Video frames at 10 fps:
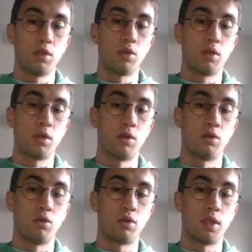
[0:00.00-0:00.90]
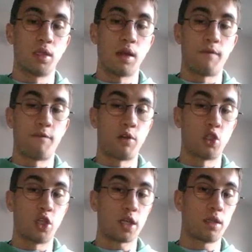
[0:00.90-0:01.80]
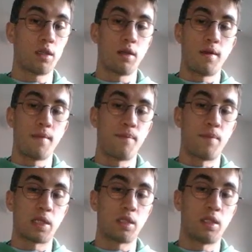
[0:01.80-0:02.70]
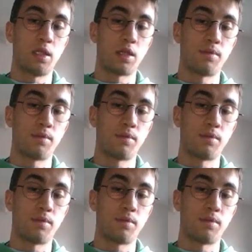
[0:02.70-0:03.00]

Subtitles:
rook f3 check, but here